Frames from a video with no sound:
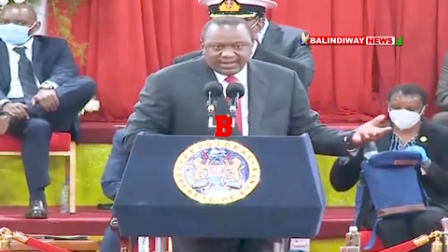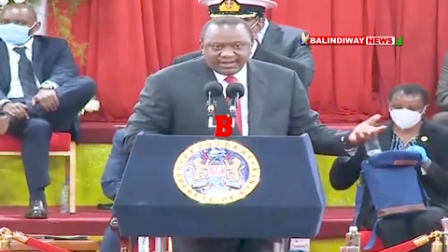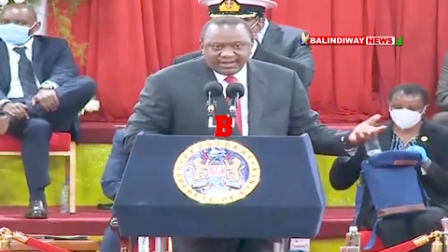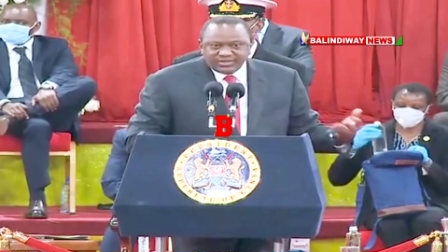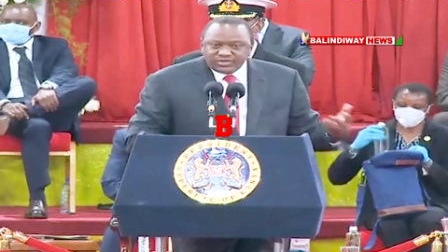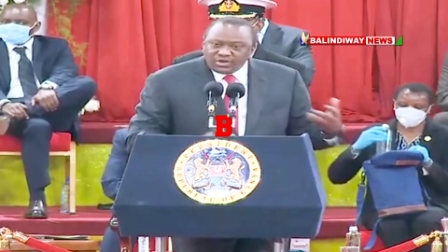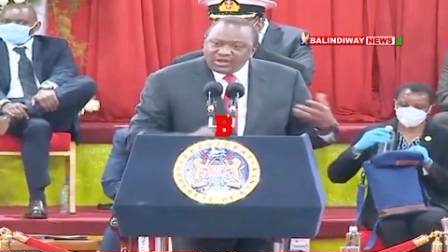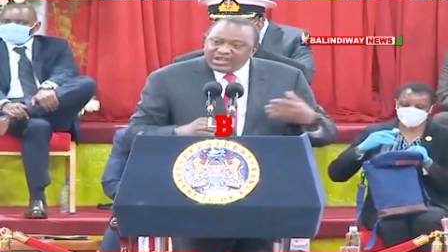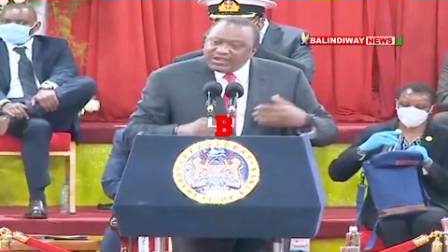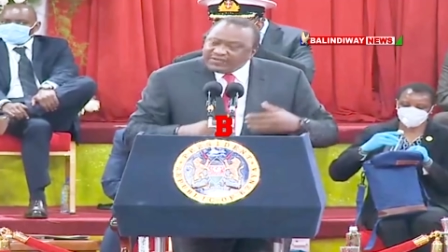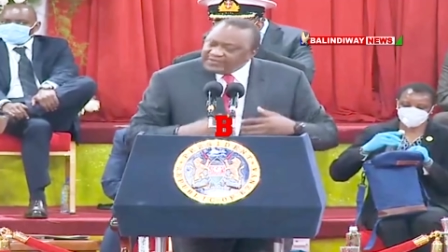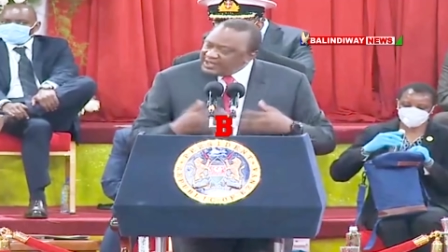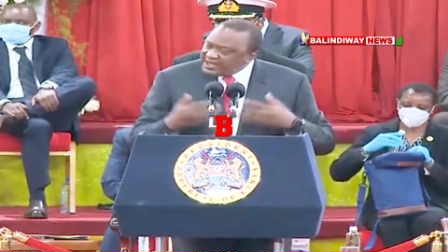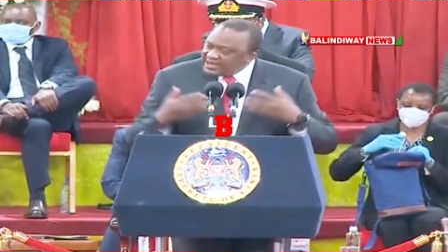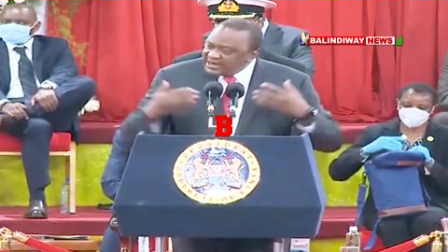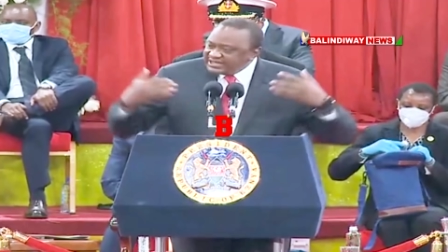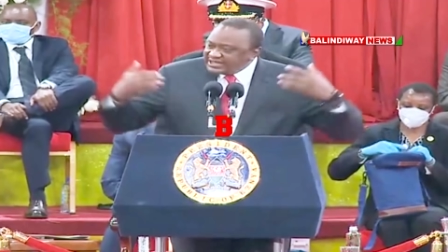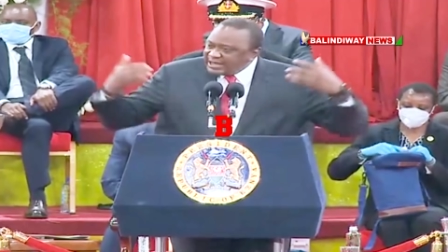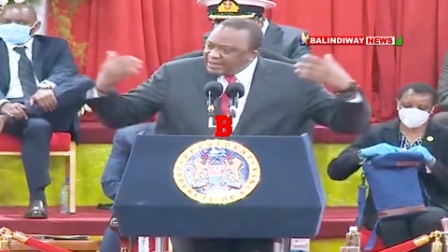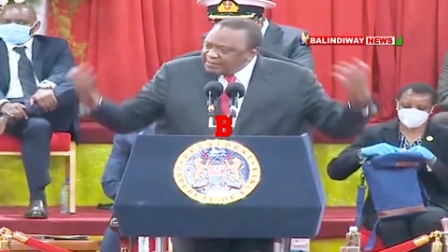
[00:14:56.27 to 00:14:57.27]
So if there
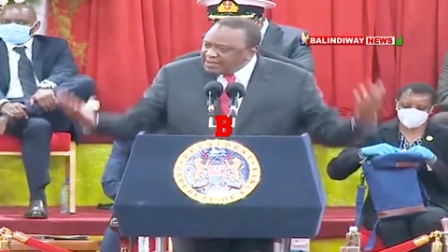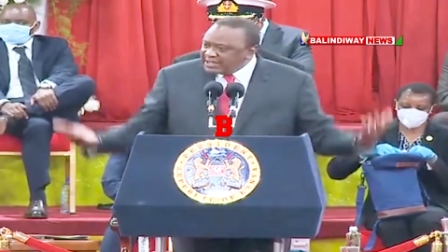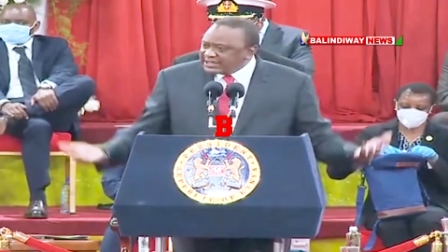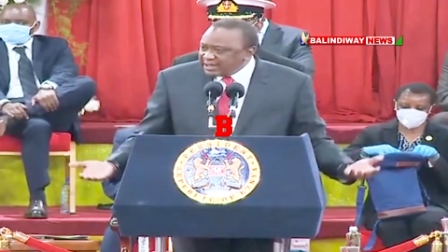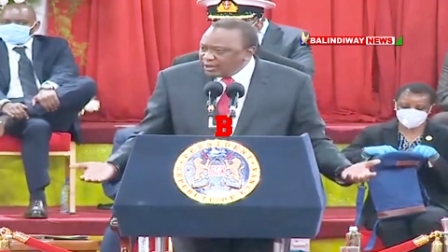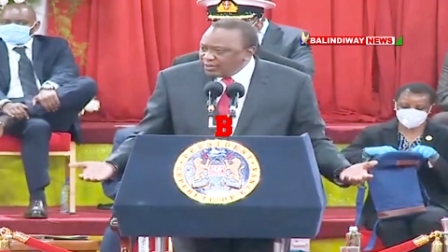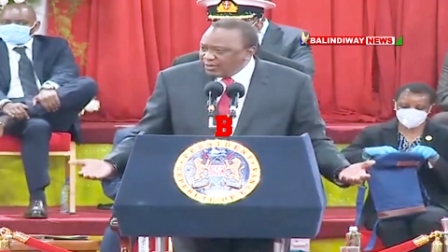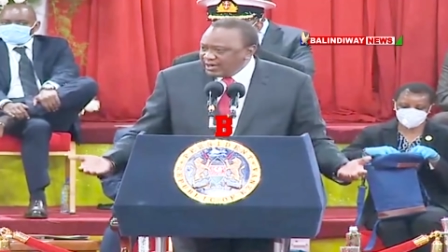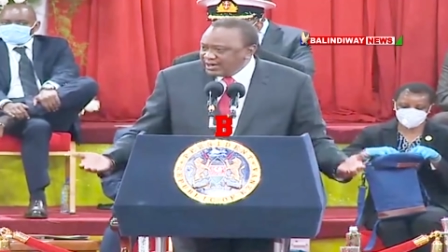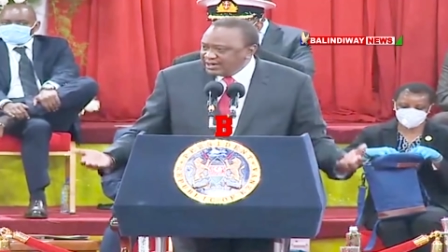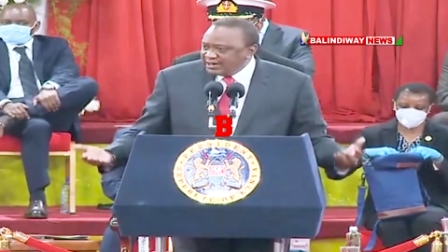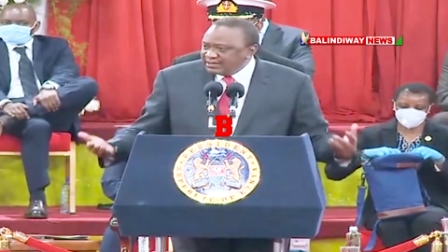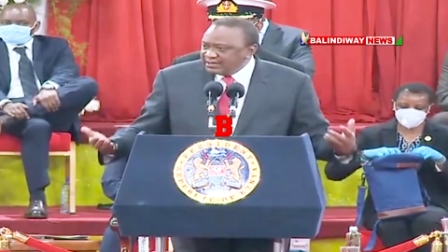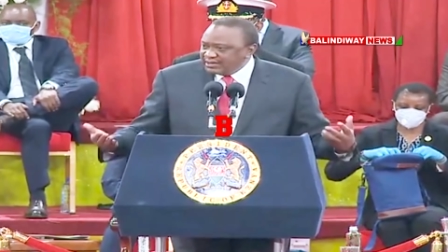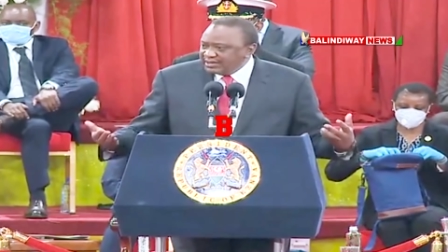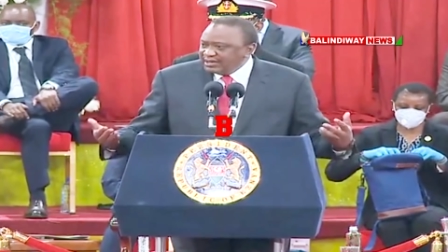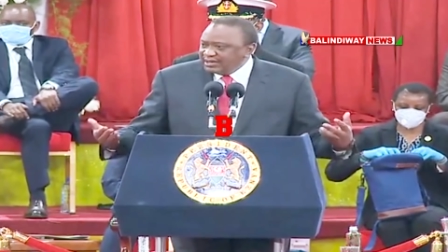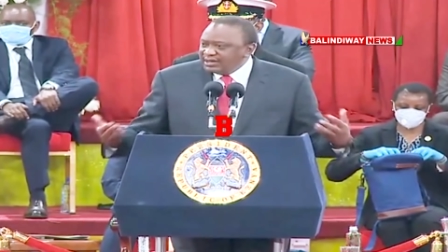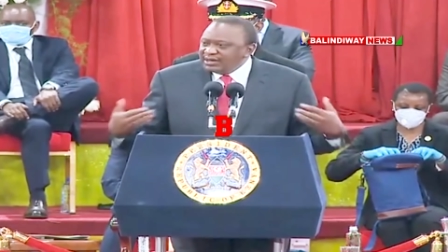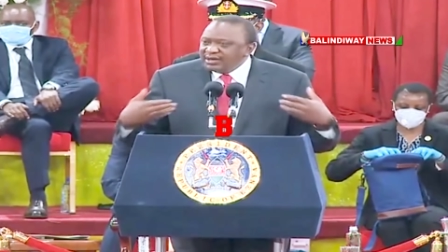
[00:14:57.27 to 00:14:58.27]
is a better one,
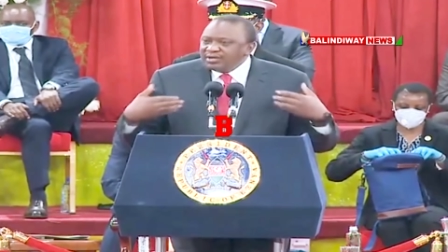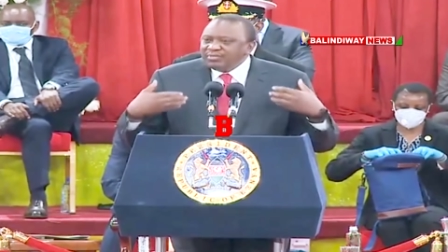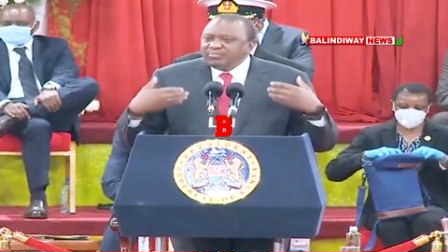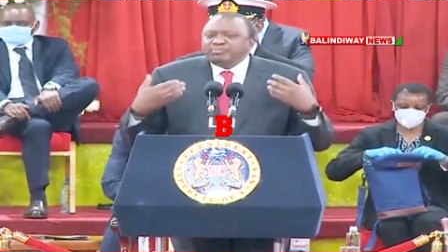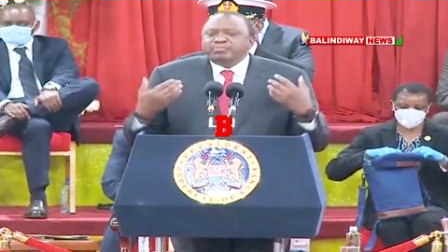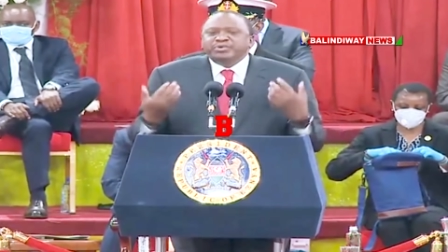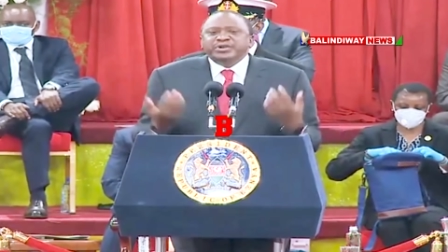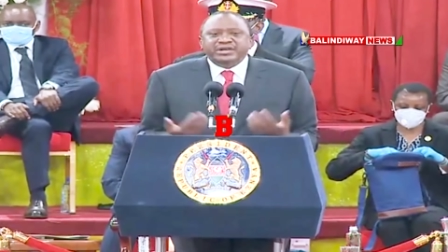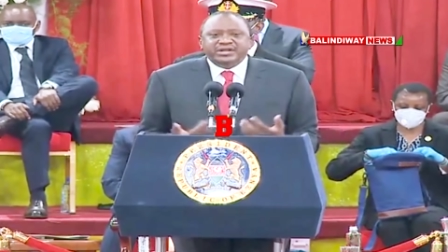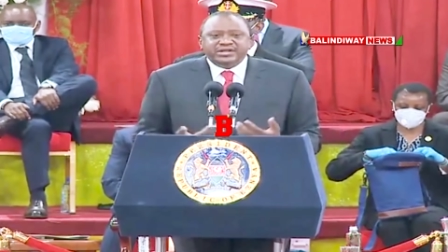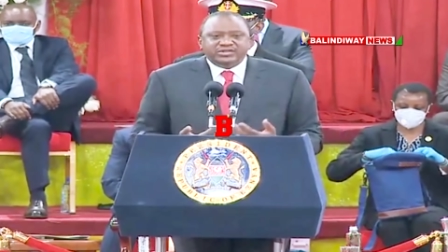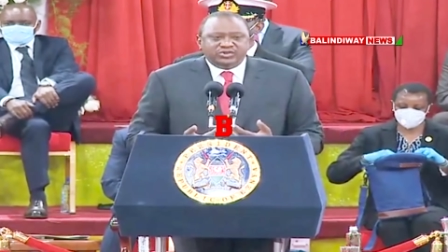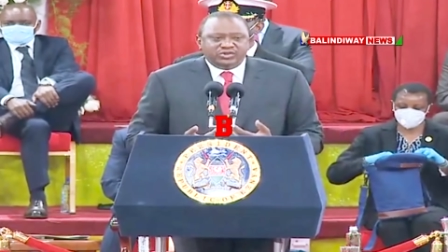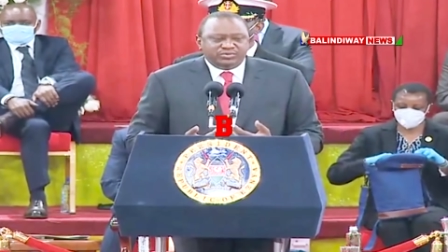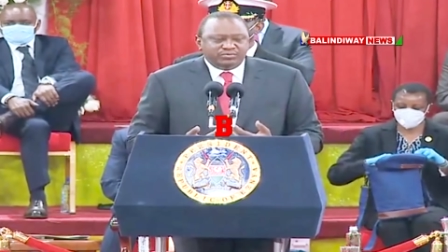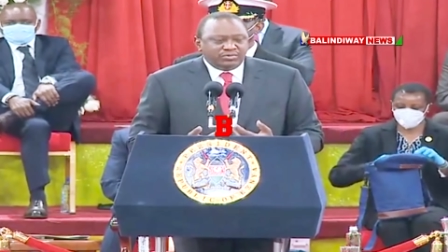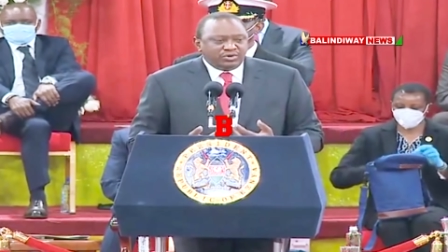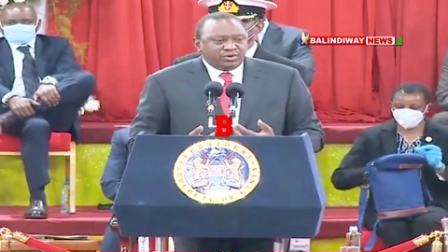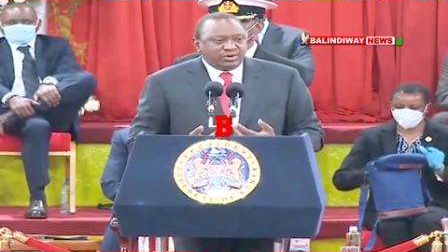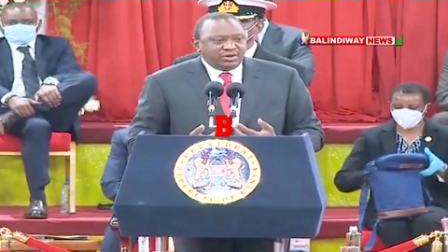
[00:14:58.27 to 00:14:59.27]
bring it
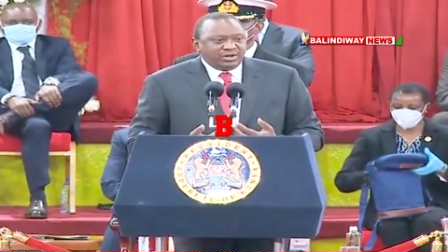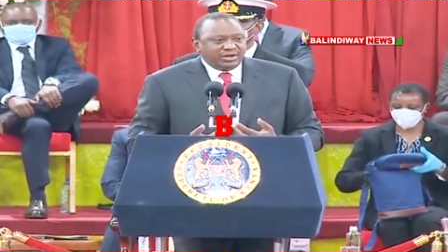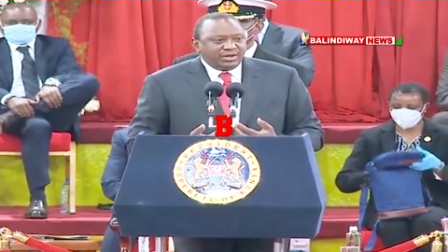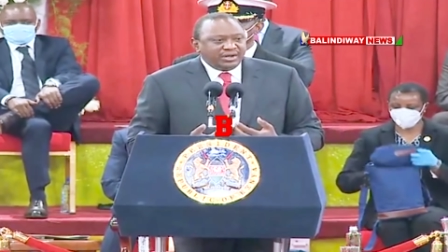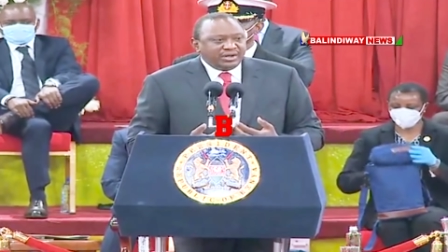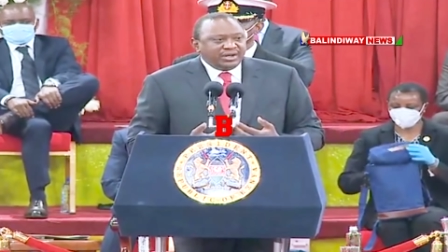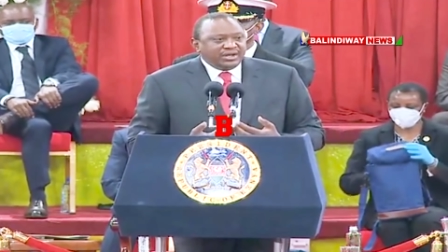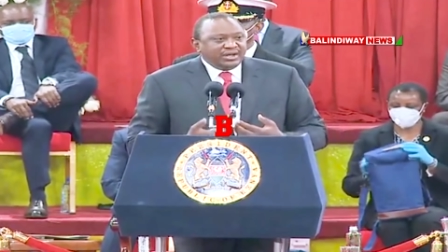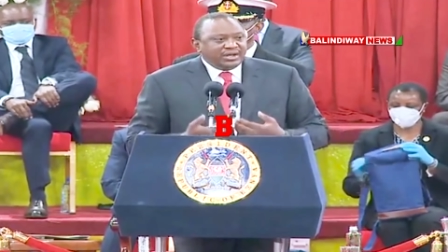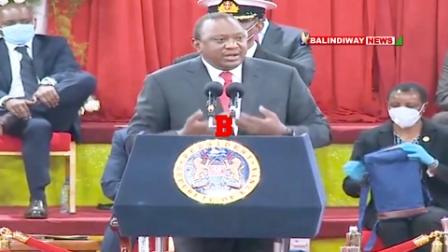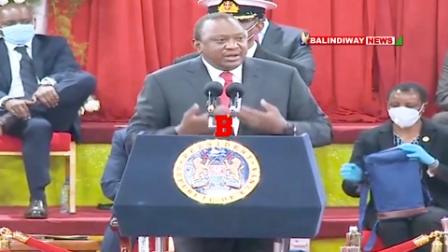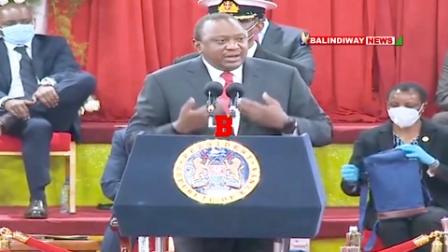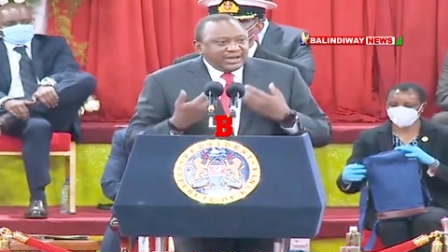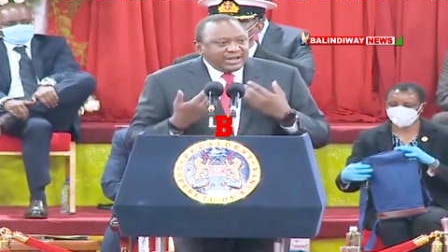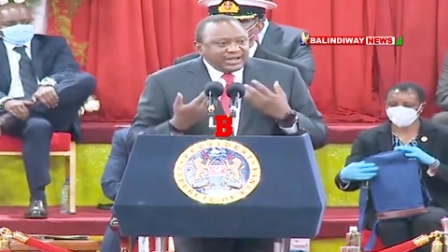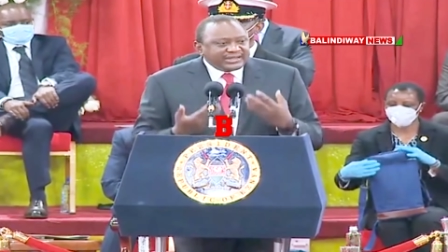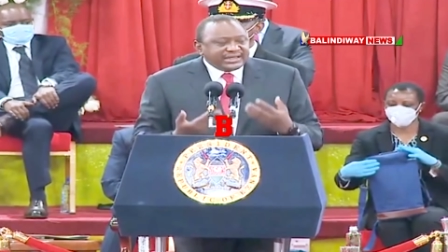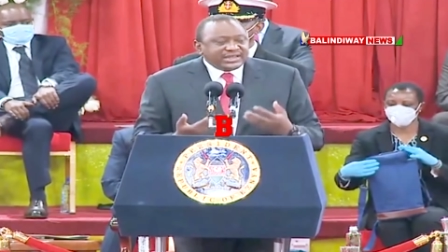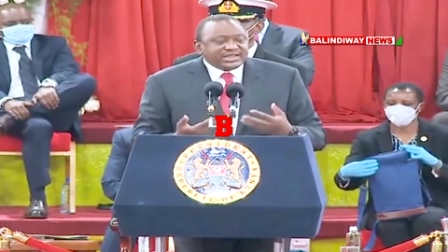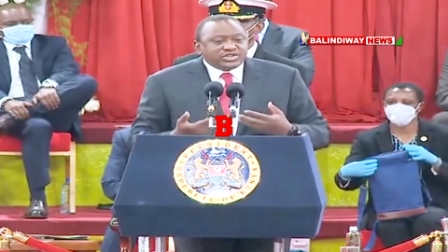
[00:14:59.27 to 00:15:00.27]
on board.
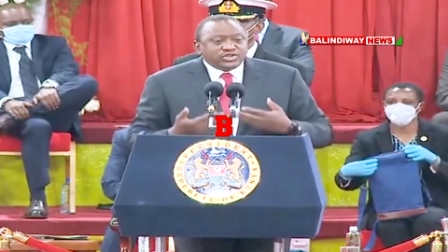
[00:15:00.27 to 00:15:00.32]
Let us